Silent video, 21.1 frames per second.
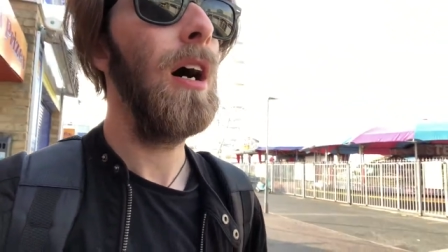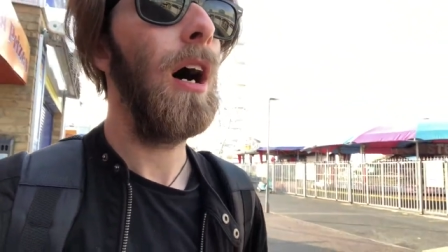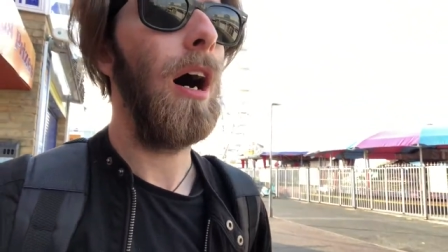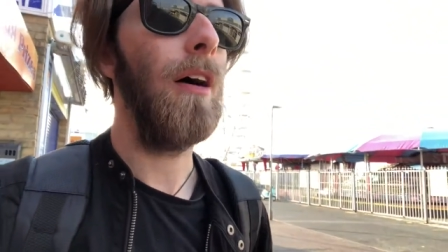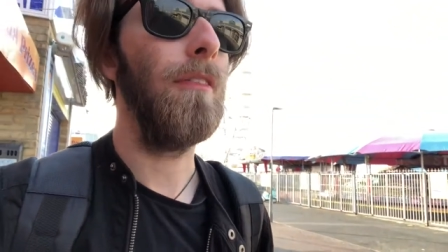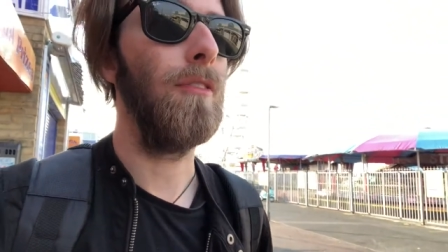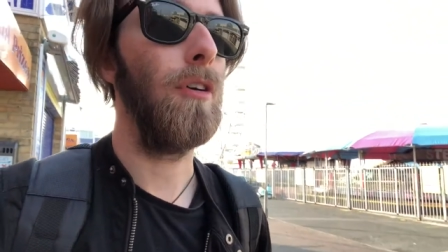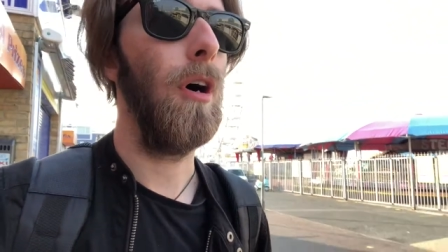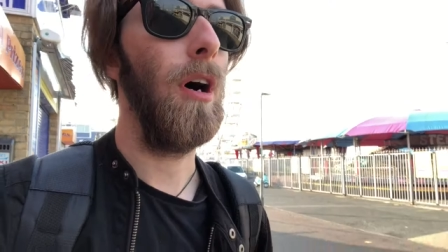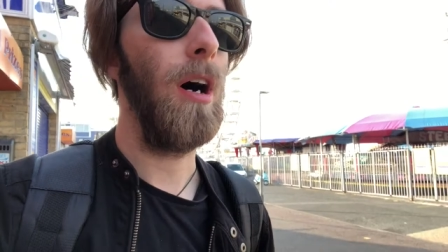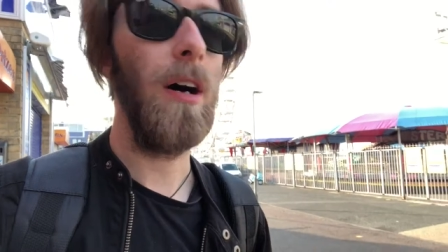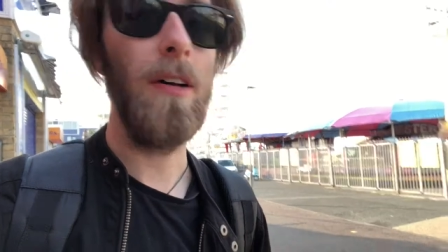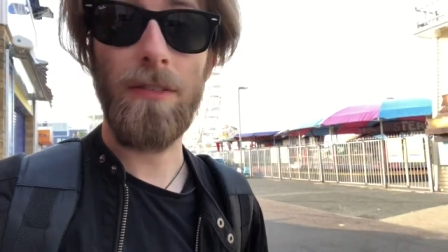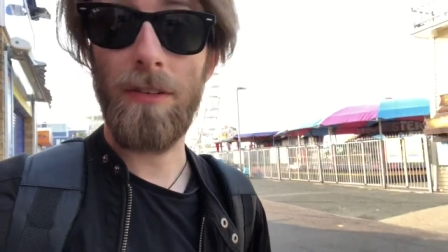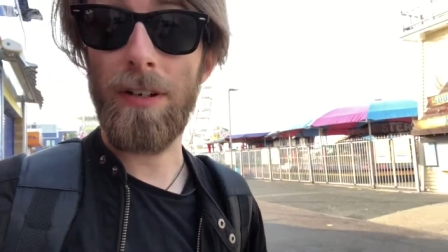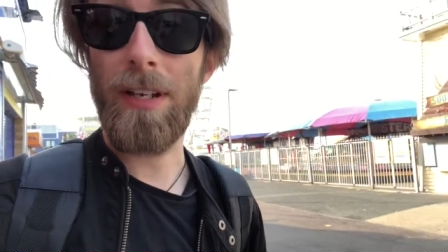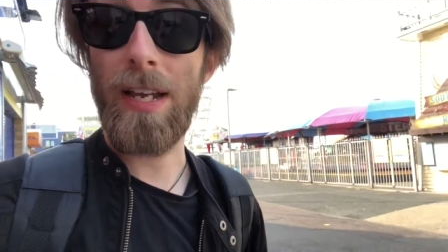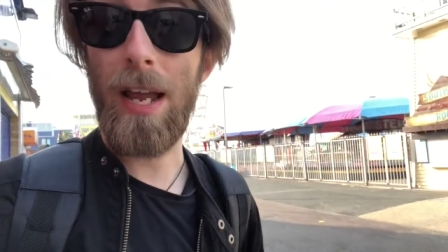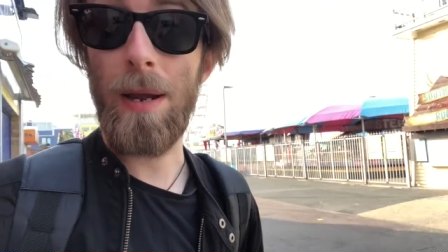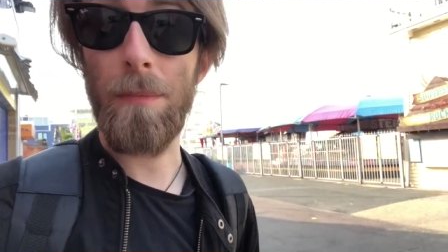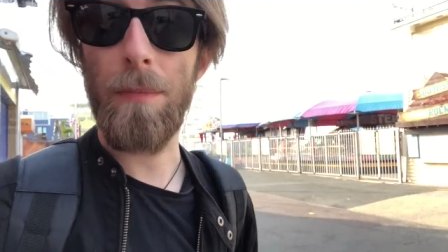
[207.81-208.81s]
I've got other
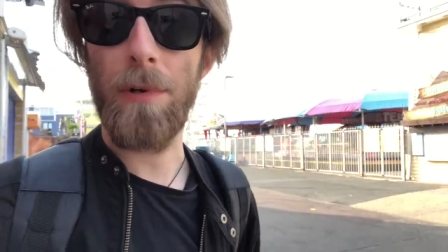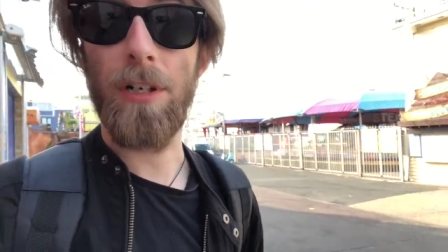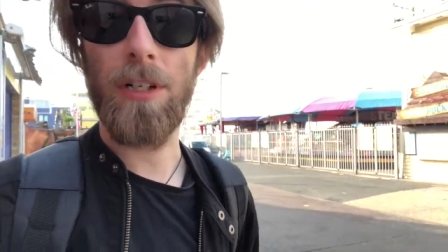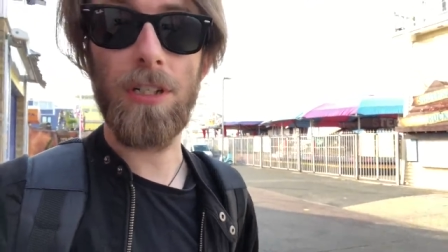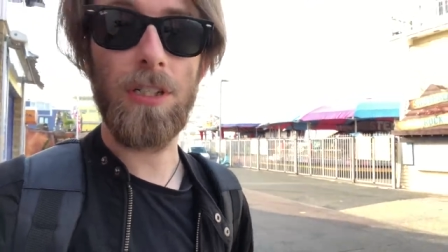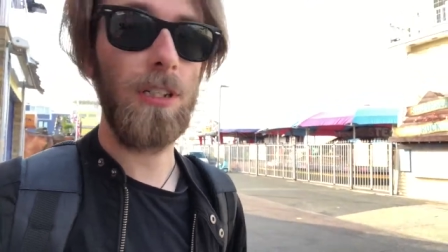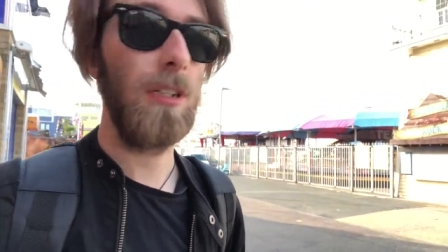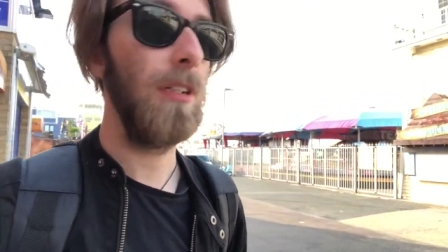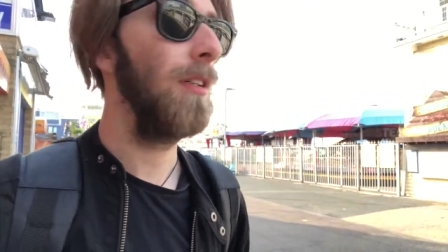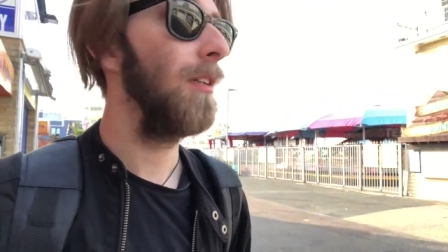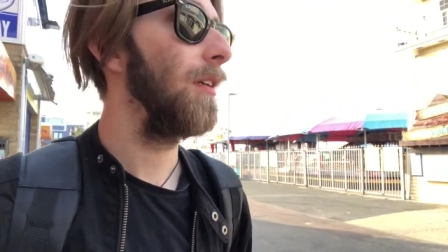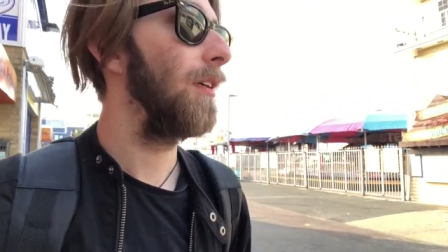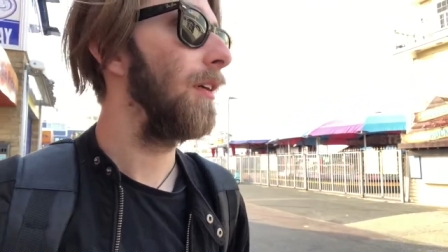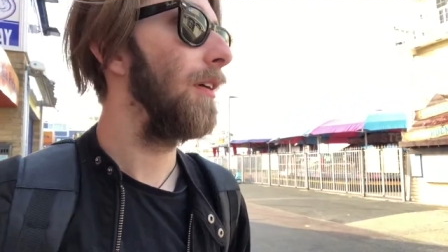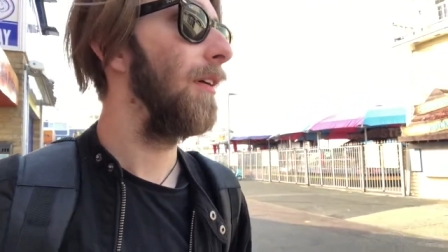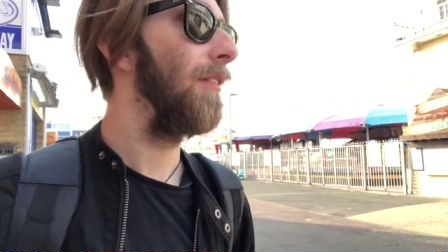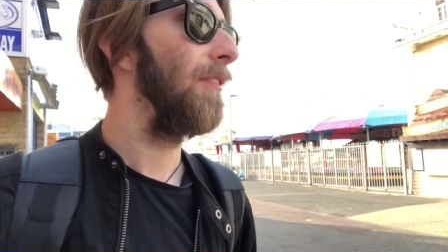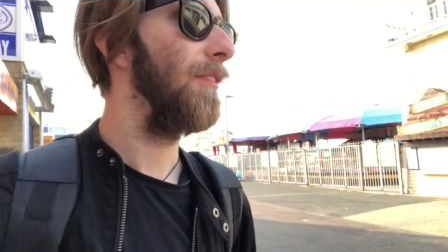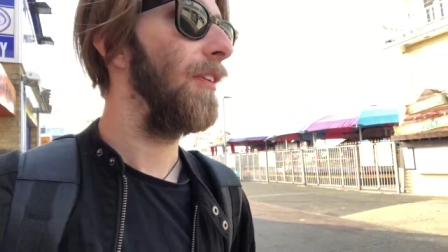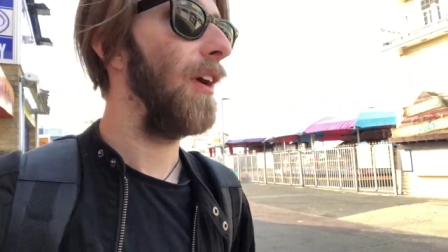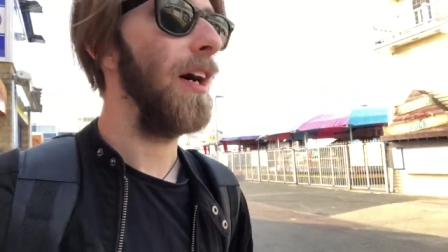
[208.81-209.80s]
cameras
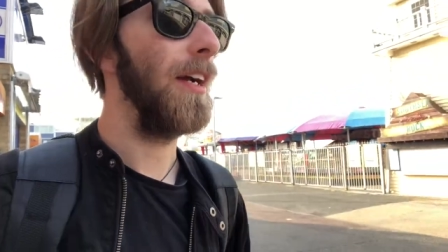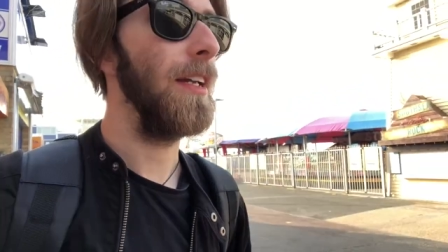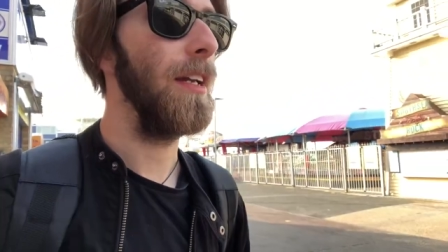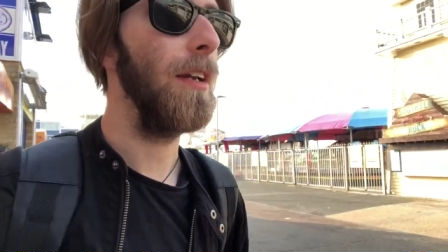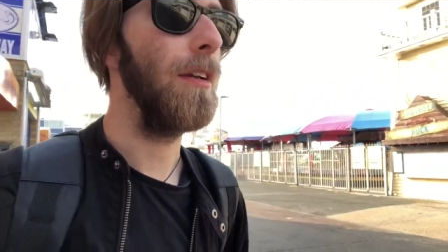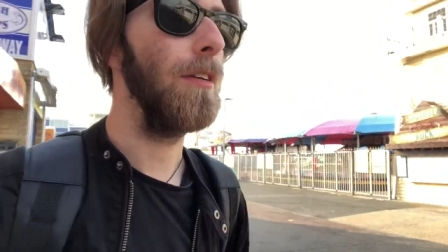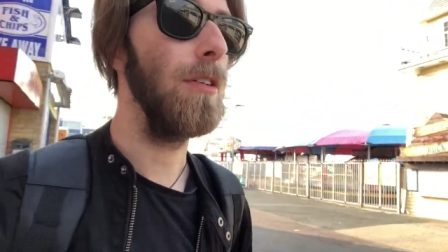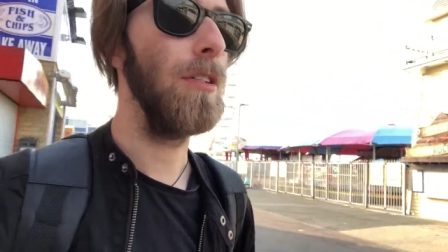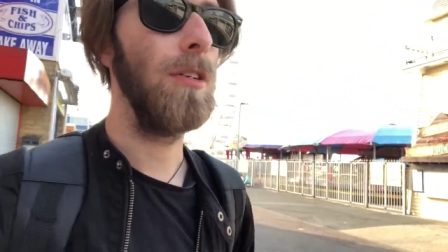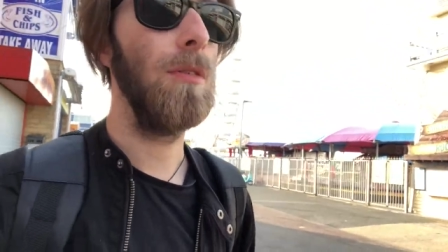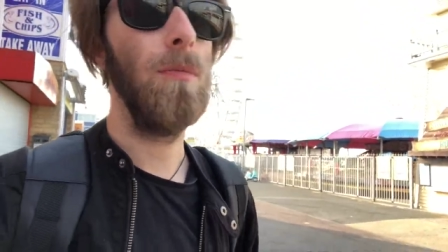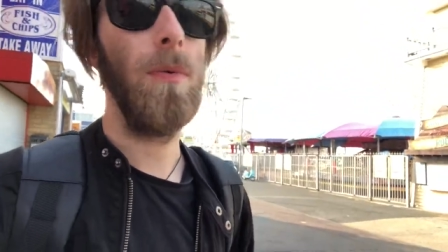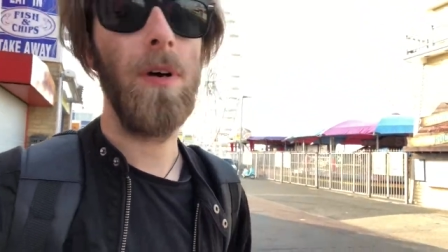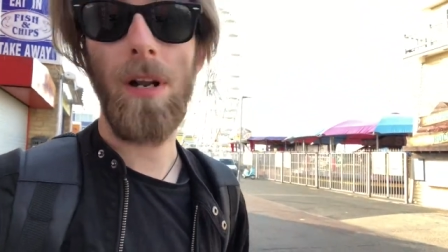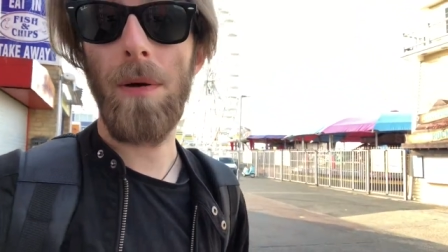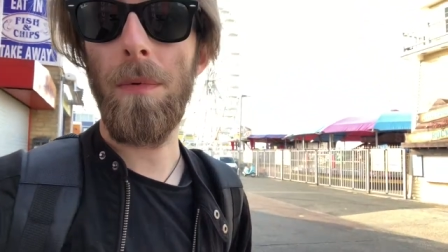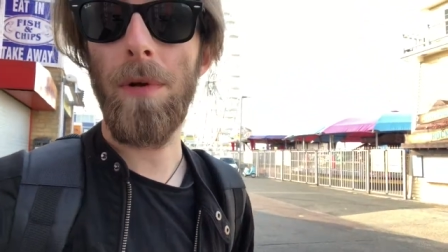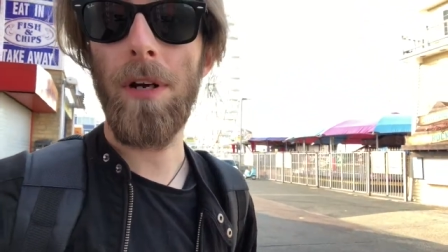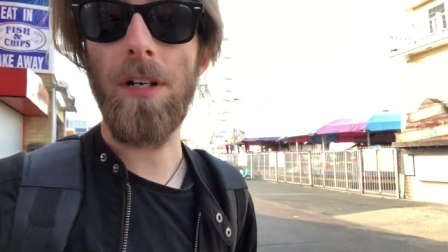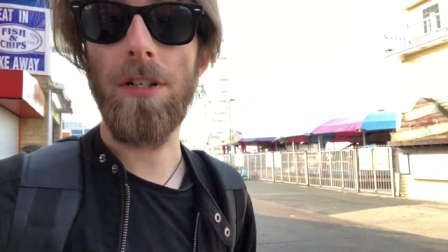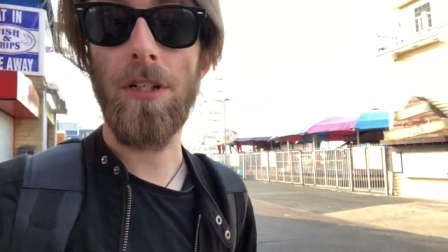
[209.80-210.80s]
that I use when I
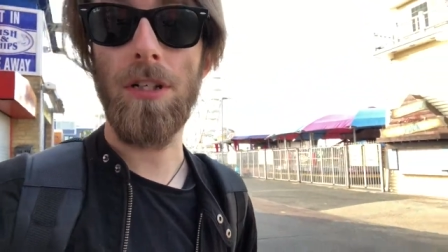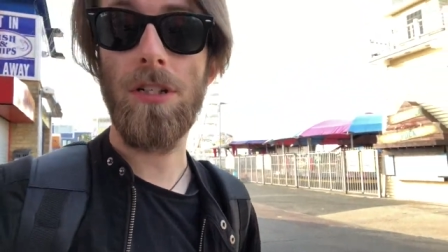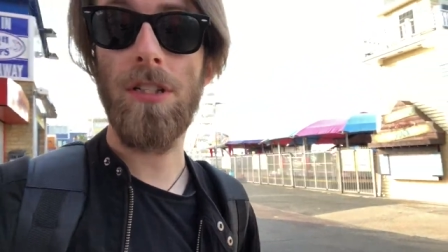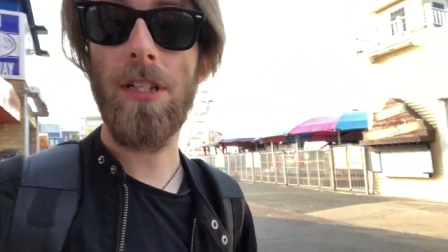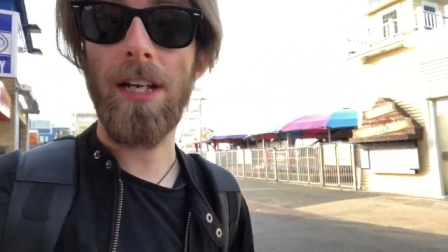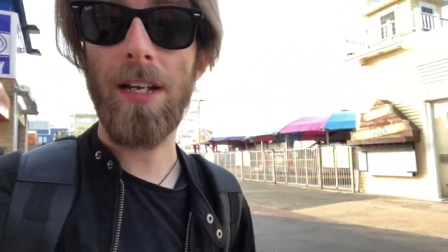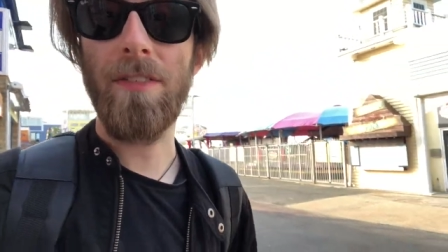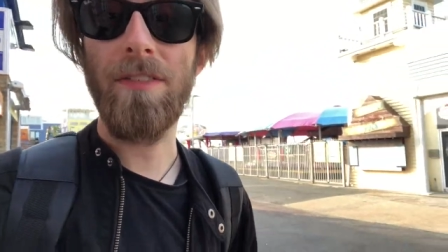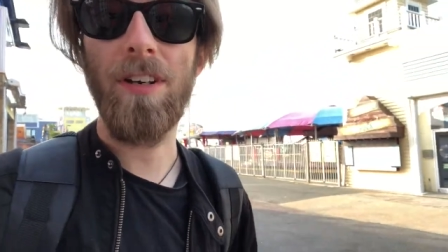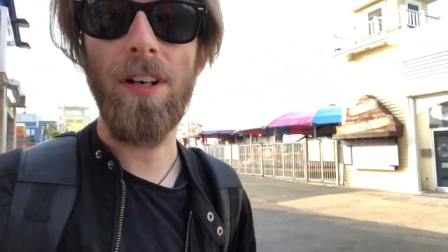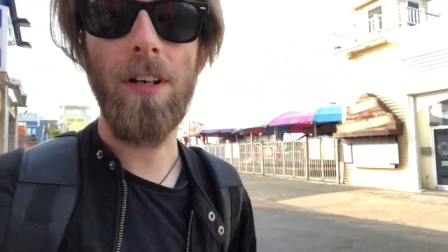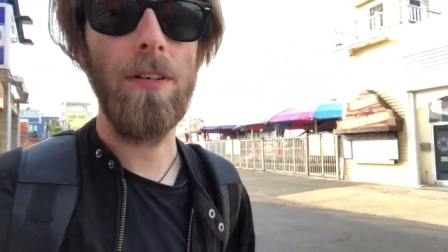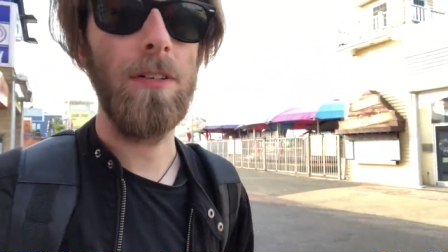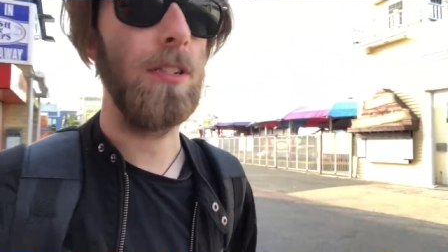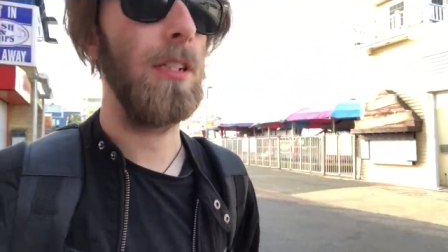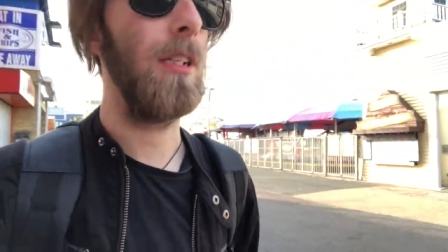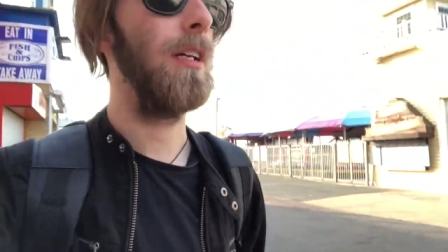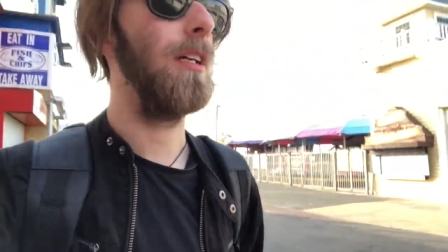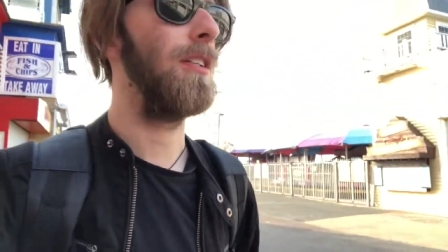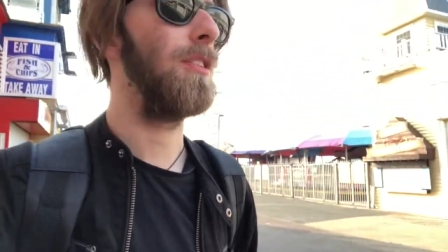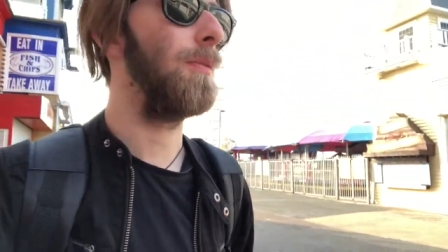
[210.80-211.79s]
want to just take
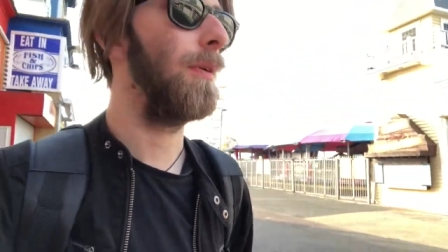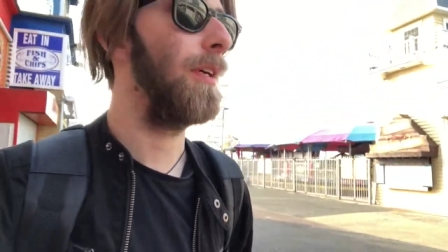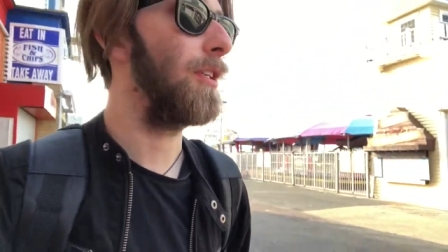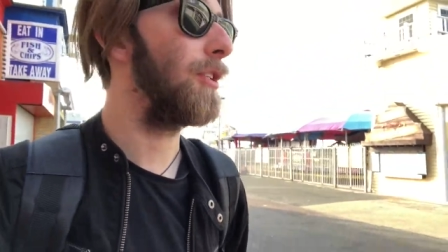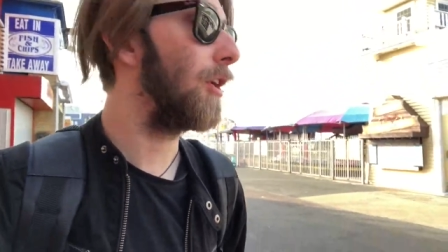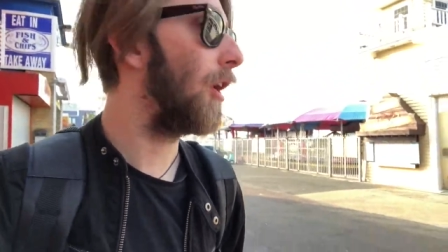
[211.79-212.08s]
photos and switch